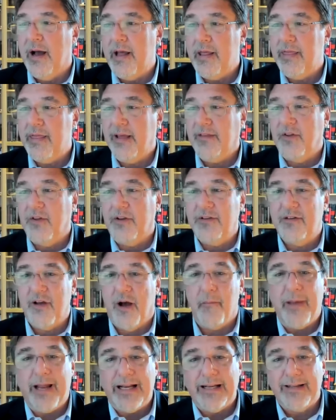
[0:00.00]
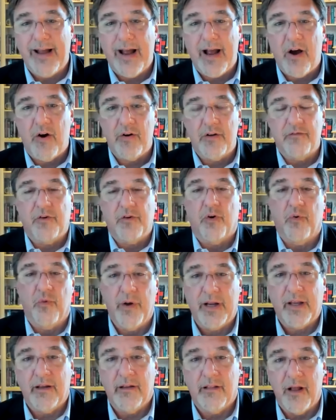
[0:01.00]
I think the dumbing down of
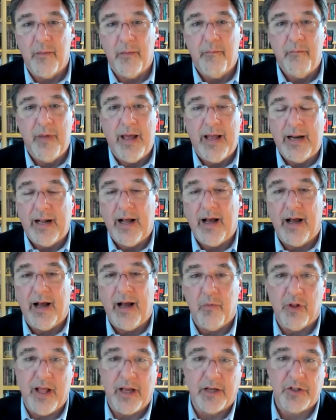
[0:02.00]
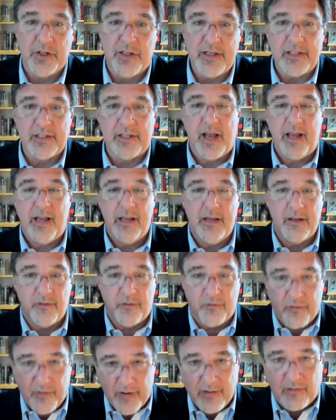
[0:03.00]
curriculum, and I, I, will actually say in
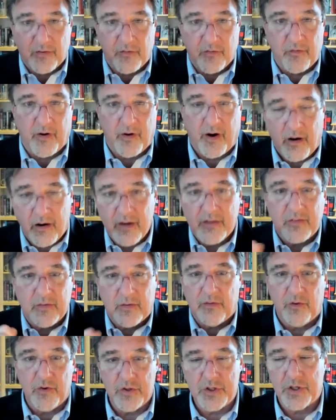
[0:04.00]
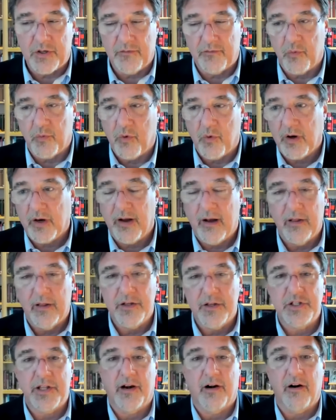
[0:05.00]
defense of our institution of the War
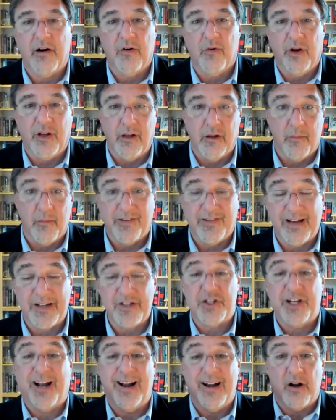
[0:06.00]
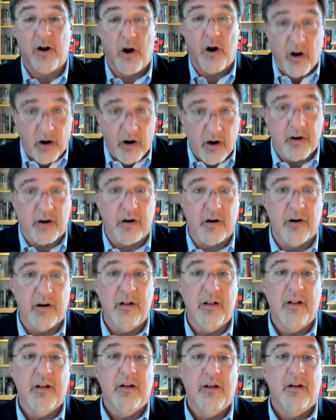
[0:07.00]
College that our curriculum has actually gotten harder
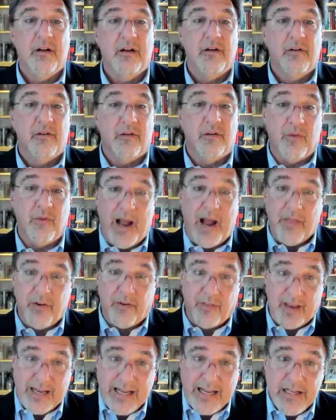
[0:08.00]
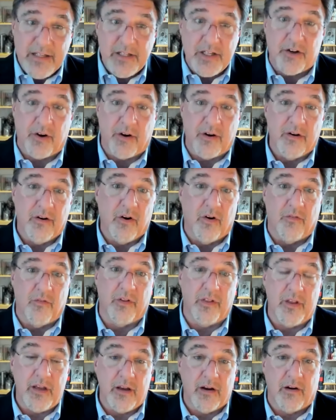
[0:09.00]
rather than easier
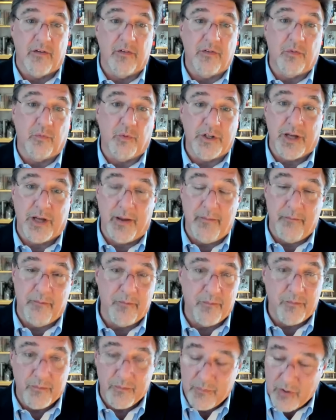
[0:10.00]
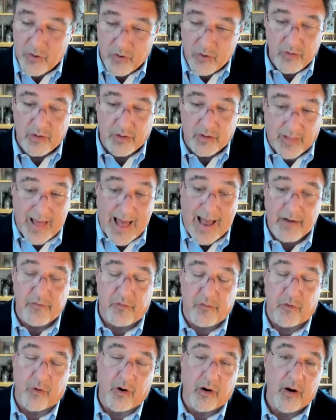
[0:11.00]
over the years, which I'm
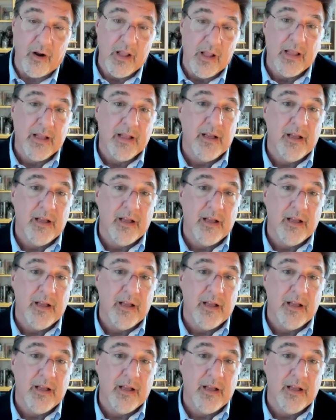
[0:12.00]
glad for.